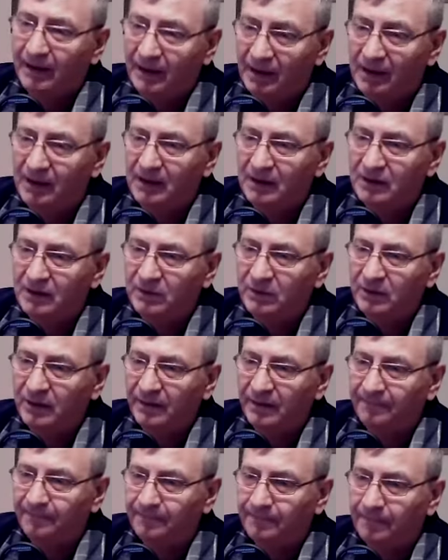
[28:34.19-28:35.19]

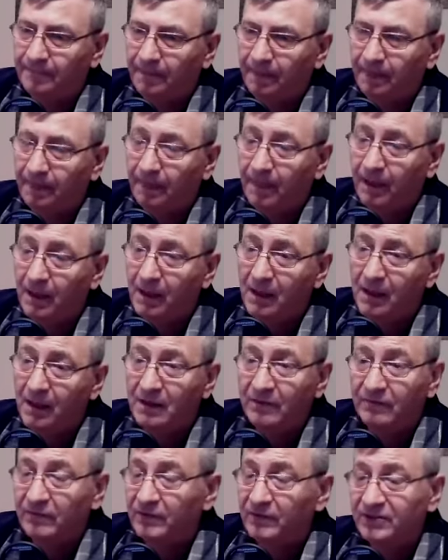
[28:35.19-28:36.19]
Hallelujah.
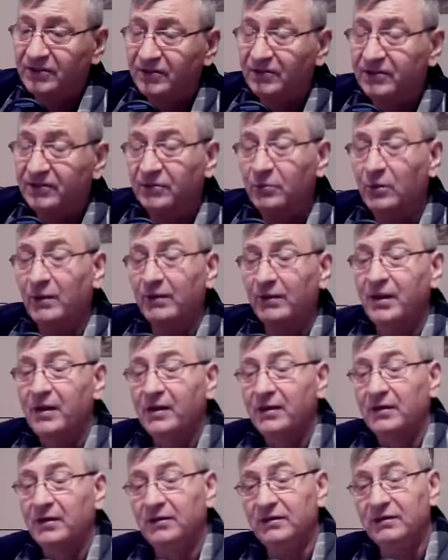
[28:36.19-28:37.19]
Verse thirty-one.
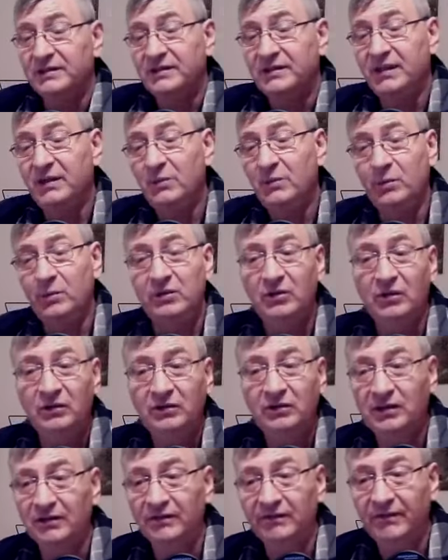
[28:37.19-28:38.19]
You see, we
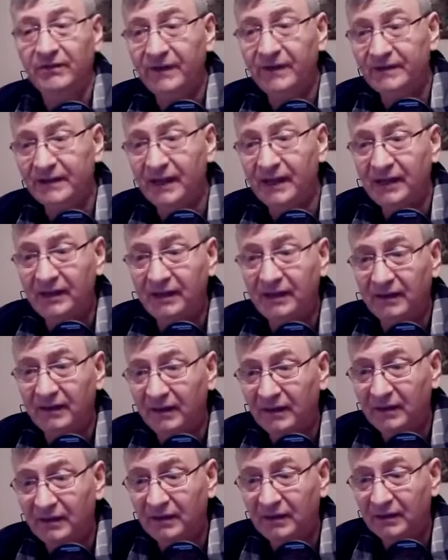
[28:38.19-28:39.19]
don't confess
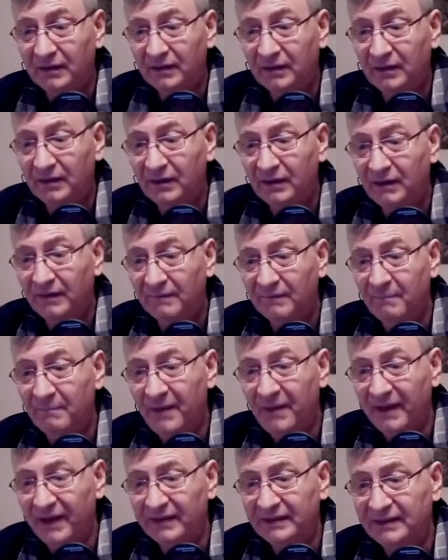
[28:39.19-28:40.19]
anything
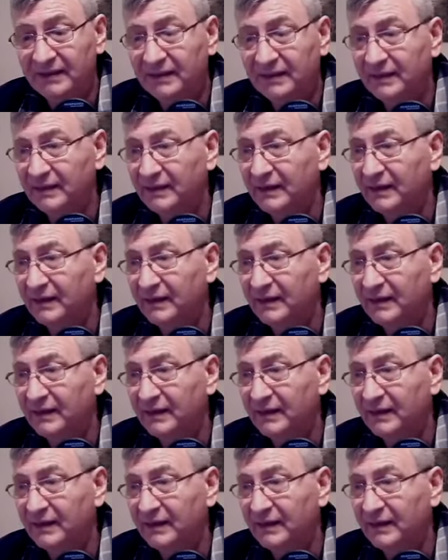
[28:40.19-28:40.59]
bad.